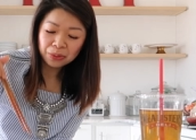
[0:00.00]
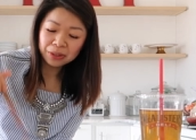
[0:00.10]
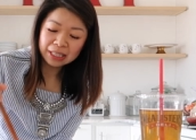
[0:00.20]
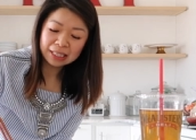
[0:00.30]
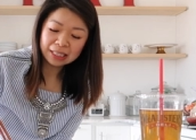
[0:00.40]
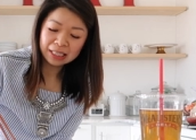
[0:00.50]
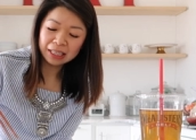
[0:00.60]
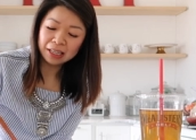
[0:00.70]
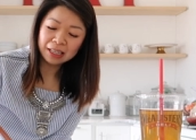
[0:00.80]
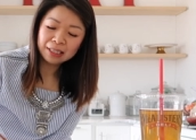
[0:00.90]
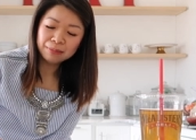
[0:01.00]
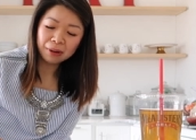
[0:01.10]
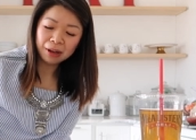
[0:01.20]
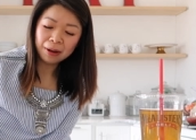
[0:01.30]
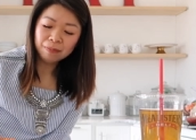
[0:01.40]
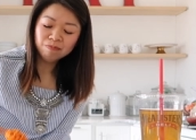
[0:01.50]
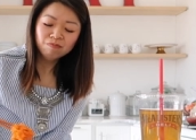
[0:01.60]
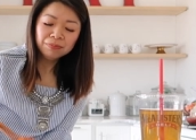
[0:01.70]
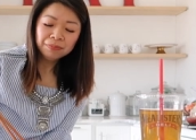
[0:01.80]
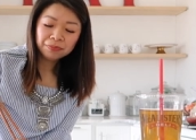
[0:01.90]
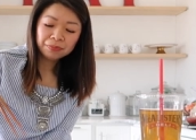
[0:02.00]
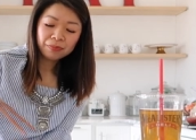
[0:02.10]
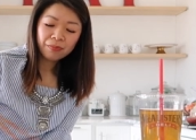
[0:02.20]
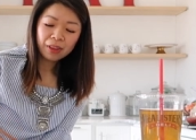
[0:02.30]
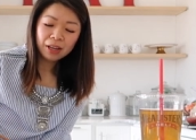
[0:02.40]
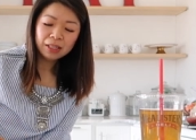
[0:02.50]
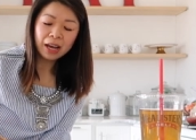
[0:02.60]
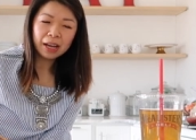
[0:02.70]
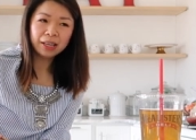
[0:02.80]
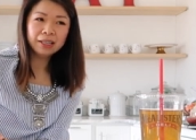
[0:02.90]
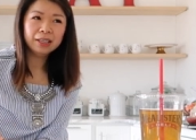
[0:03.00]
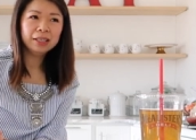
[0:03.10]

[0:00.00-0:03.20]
how 2016 is, but like,